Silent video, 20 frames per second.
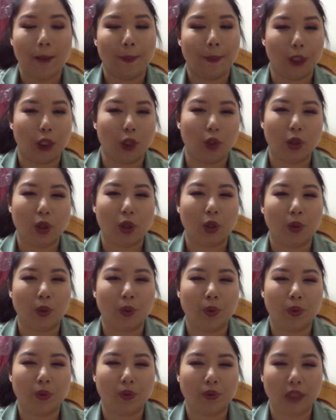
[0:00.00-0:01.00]
but you
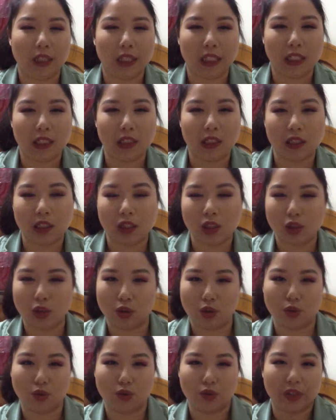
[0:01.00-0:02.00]
don't need
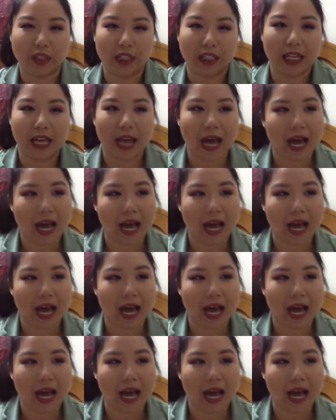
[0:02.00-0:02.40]
to really